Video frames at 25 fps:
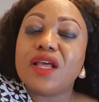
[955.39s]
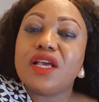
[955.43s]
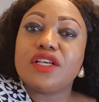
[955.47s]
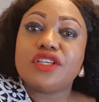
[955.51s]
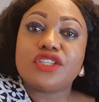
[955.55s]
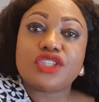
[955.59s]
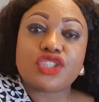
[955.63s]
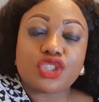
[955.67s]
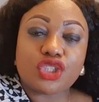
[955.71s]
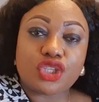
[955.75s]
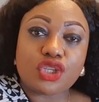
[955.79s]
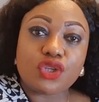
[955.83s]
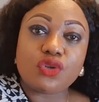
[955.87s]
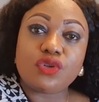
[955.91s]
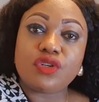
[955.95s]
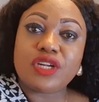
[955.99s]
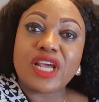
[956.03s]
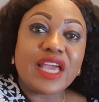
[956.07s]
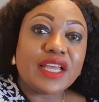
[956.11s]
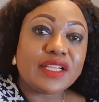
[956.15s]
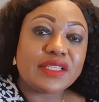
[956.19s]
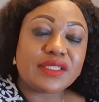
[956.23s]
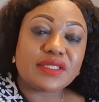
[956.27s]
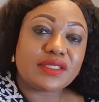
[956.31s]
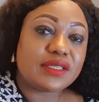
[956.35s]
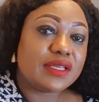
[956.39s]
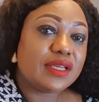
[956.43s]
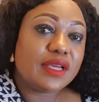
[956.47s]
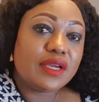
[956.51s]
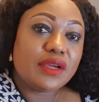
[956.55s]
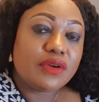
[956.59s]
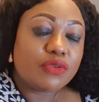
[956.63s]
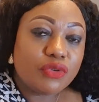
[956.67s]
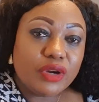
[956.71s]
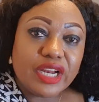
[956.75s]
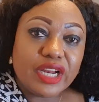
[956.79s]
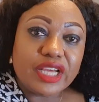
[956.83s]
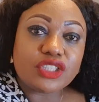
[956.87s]
student
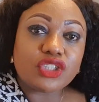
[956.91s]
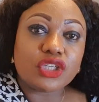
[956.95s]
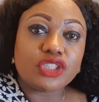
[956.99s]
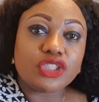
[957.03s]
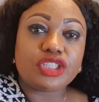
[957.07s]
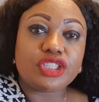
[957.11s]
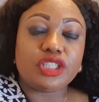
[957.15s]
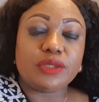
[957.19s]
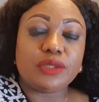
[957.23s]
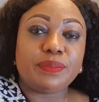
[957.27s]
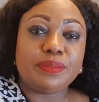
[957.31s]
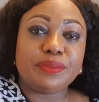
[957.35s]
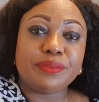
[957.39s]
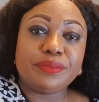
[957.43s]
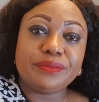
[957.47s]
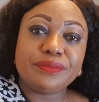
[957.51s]
relationship?